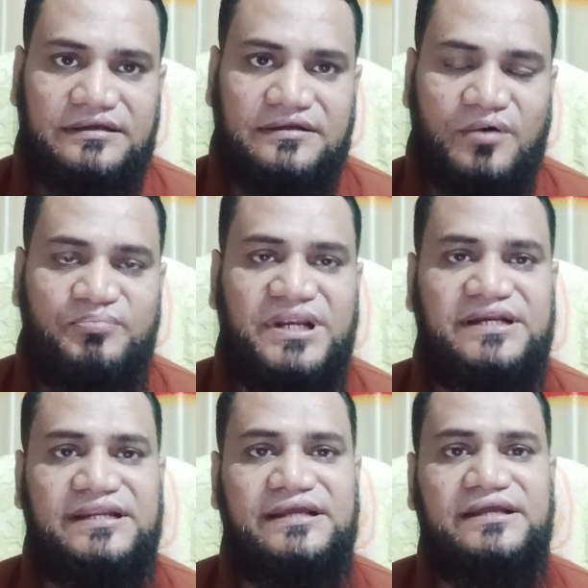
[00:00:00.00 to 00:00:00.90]

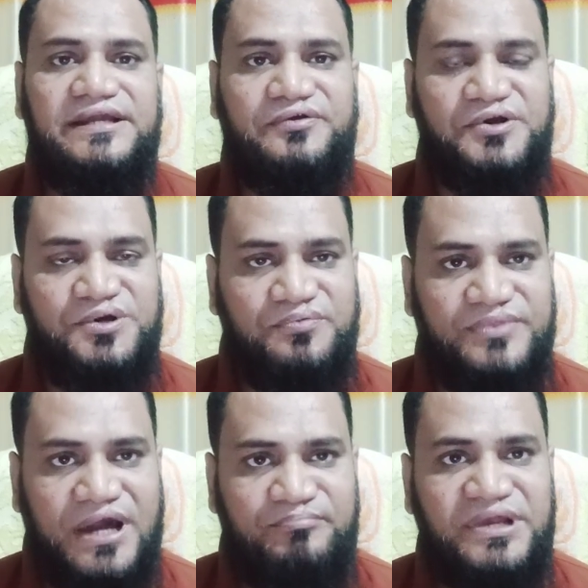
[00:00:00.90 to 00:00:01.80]
completely your YouTube
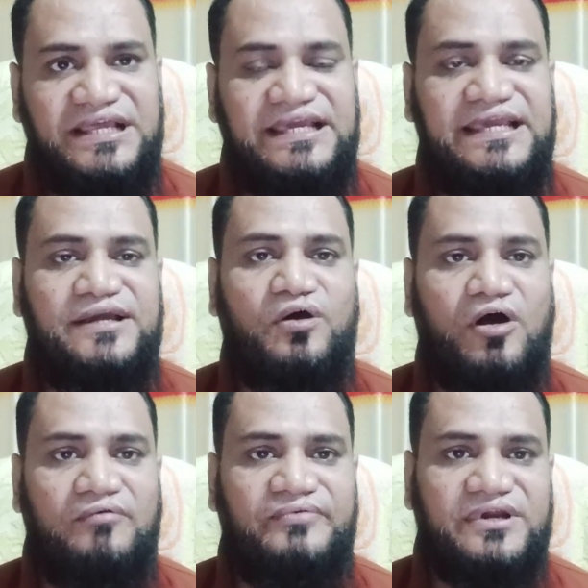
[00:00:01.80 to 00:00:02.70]
thumbnail gig
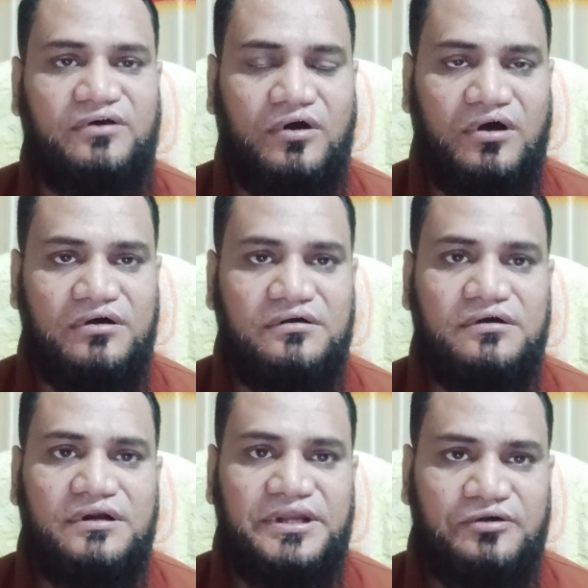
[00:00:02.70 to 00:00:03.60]
often or
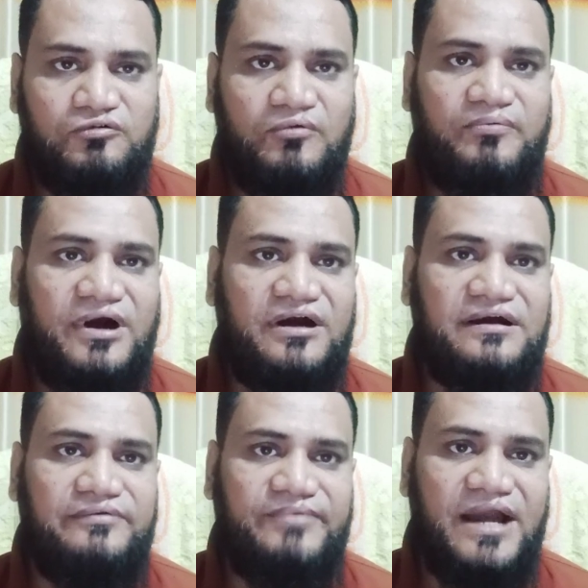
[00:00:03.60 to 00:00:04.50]
your
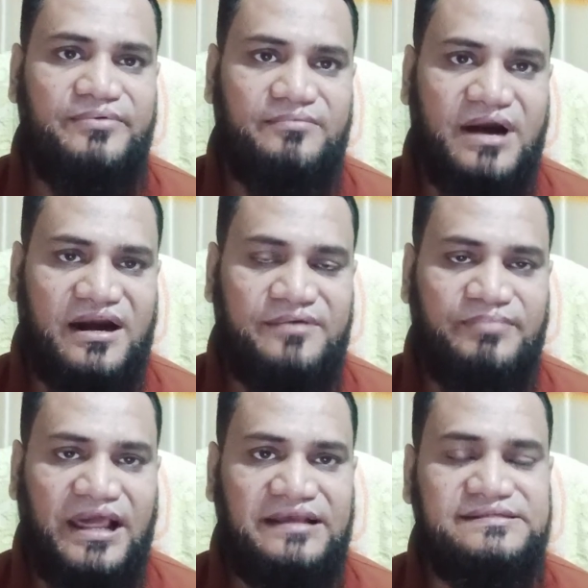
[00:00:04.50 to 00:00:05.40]
offer Fiverr
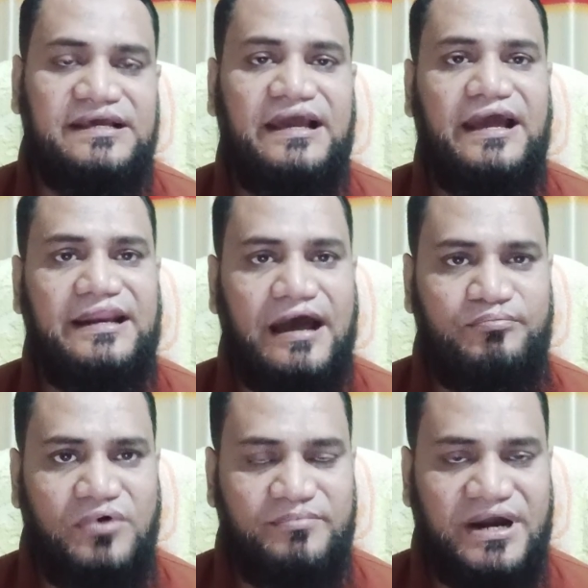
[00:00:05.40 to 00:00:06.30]
marketplace and
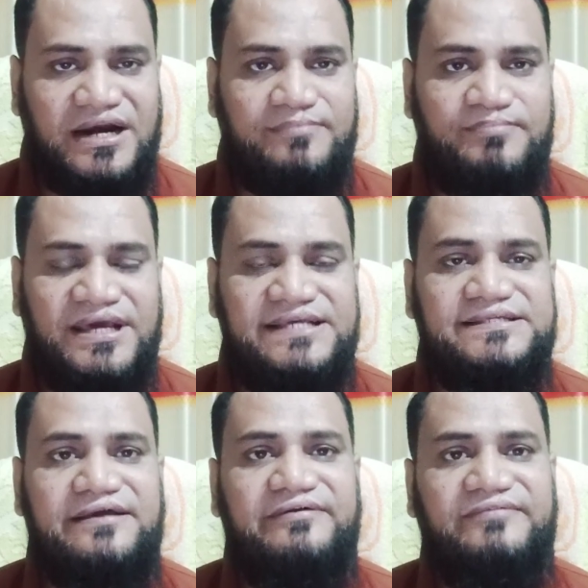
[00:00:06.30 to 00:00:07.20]
Upwork marketplace,
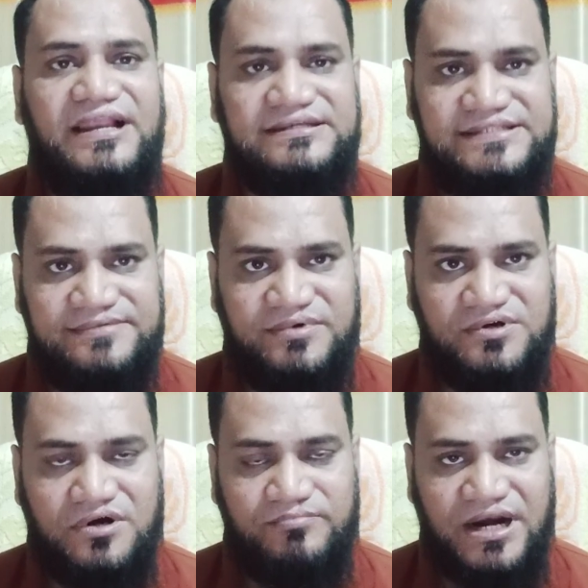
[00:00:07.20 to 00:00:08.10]
freelancing
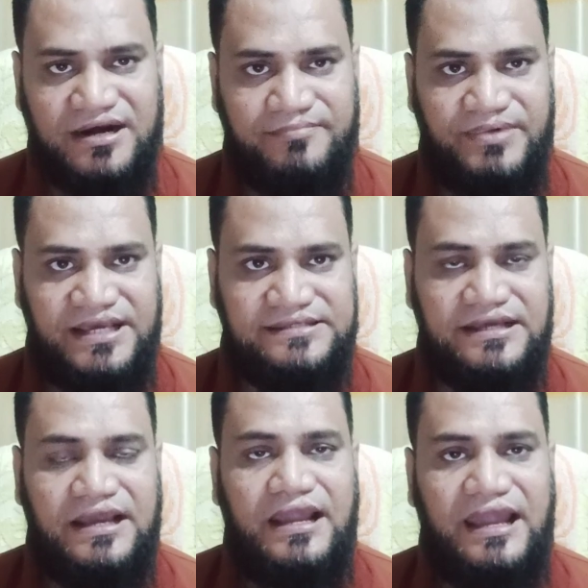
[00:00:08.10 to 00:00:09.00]
marketplace.
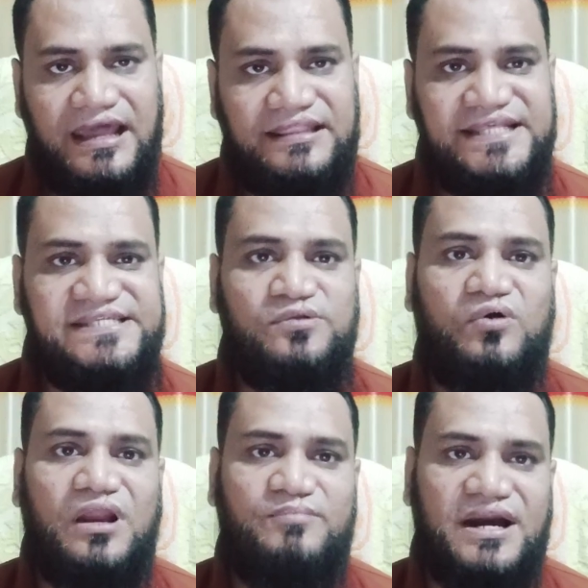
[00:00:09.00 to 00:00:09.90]
and this
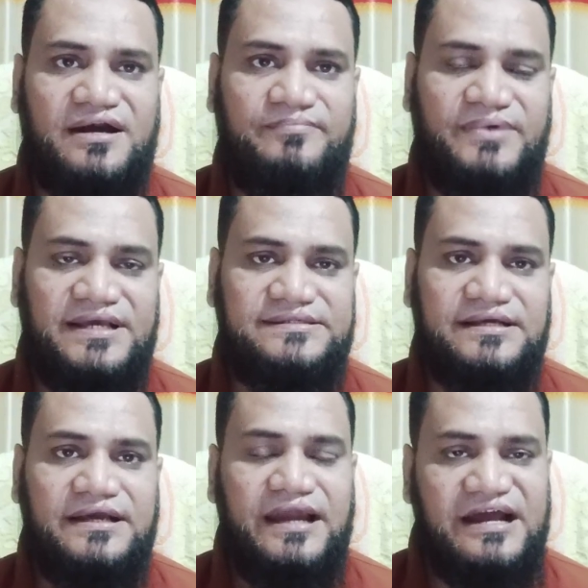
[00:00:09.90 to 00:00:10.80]
local marketplace,
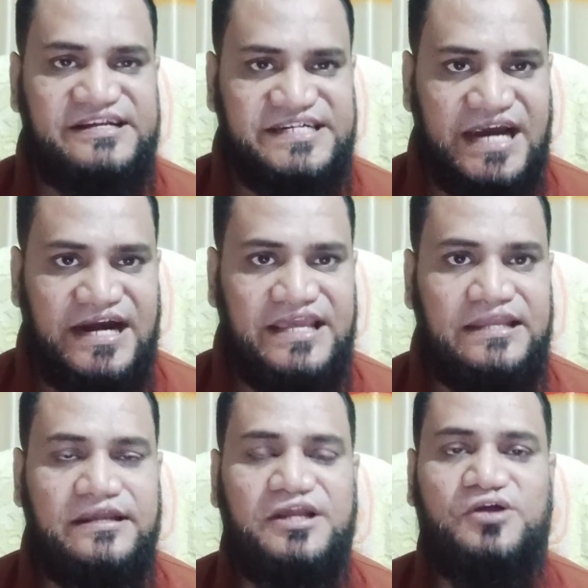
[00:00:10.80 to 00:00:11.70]
and
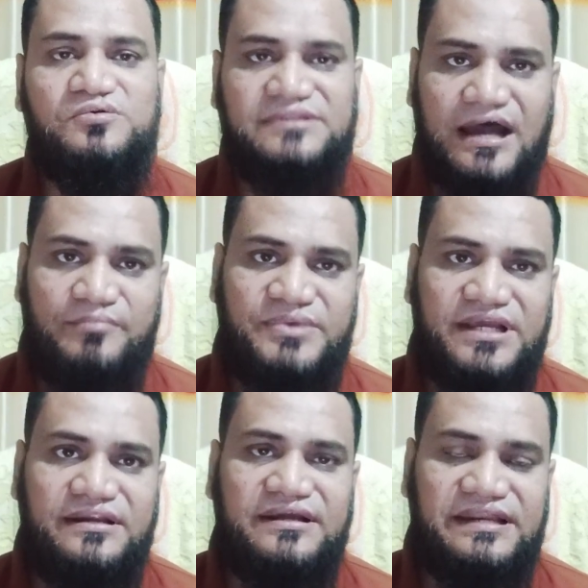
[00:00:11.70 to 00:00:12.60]
sharing your
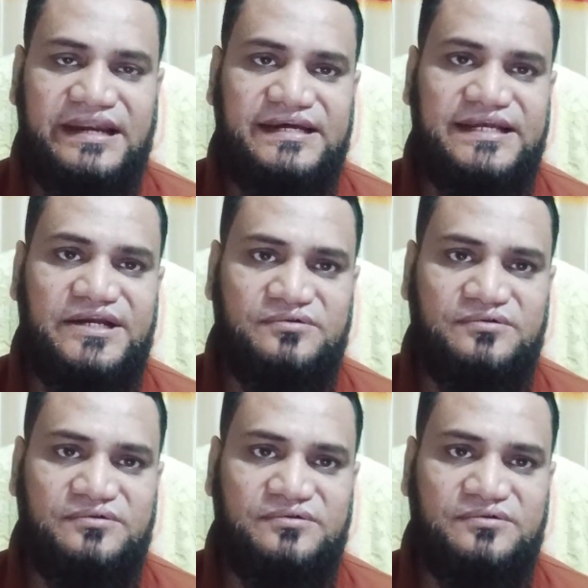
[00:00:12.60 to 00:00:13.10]
thumbnail, creating your